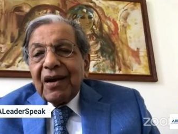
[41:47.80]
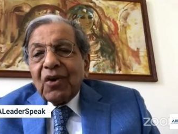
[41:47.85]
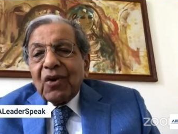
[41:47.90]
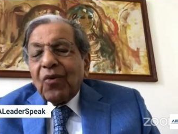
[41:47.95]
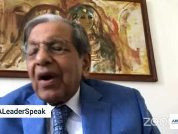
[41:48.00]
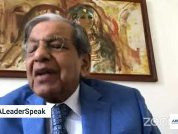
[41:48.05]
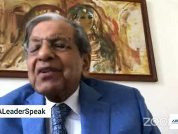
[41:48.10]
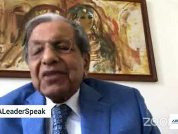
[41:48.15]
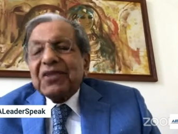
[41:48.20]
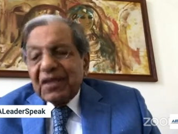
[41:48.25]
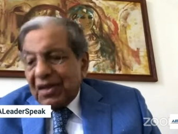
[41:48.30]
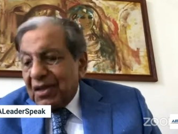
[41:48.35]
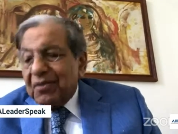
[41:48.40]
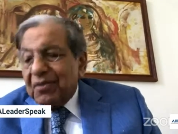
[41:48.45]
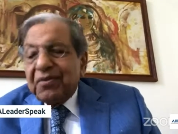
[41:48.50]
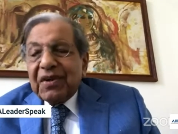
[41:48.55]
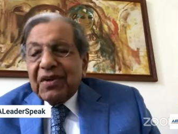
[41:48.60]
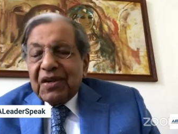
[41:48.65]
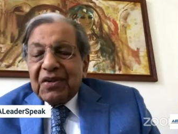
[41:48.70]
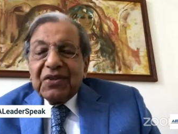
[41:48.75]
quite
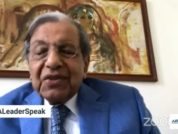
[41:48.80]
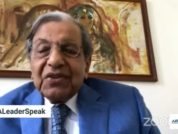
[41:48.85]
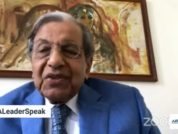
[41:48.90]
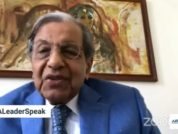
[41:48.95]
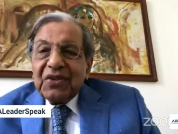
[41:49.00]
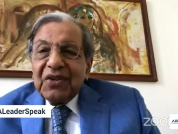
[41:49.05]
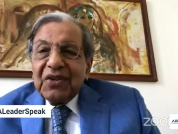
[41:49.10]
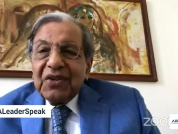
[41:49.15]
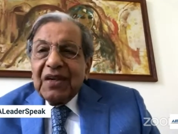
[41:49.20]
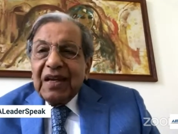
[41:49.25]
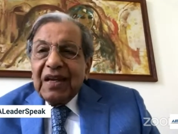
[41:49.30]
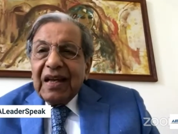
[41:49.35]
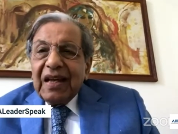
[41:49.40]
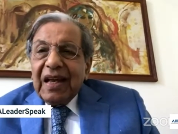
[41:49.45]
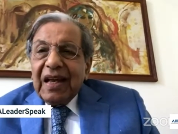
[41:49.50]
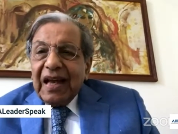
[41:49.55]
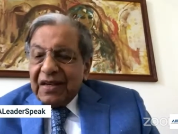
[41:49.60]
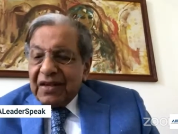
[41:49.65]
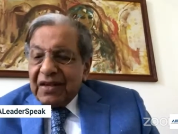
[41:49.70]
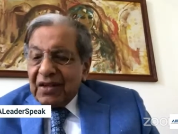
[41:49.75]
significant,
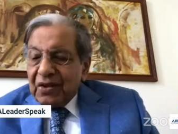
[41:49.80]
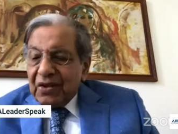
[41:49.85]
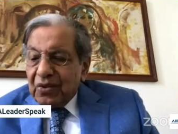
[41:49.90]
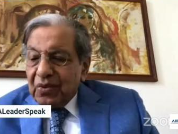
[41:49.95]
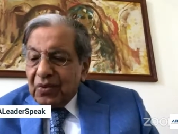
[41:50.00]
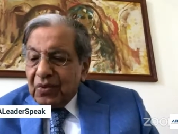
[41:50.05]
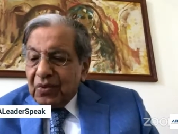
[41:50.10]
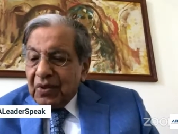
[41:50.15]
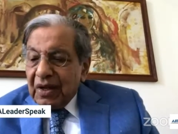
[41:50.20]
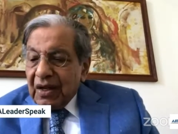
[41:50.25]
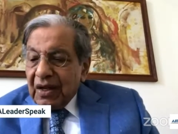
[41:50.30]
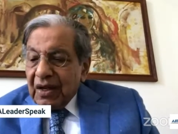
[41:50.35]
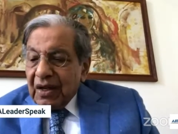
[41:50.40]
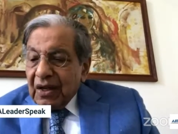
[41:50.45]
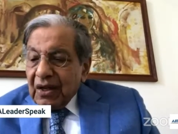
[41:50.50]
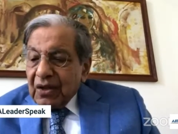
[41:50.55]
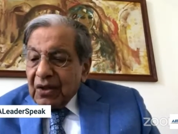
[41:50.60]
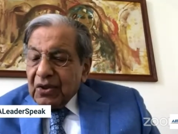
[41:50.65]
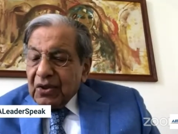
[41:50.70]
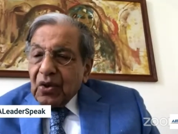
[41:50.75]
adding to.
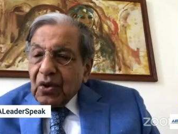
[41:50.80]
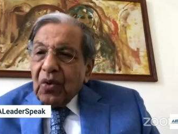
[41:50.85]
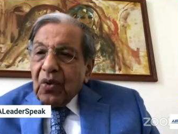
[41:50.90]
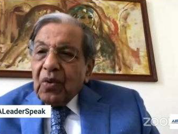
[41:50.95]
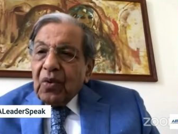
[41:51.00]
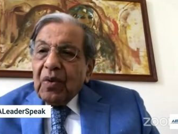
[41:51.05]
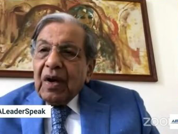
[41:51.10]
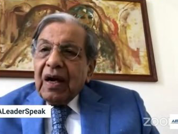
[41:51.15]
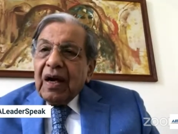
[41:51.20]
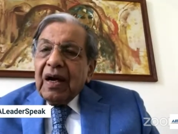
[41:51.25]
So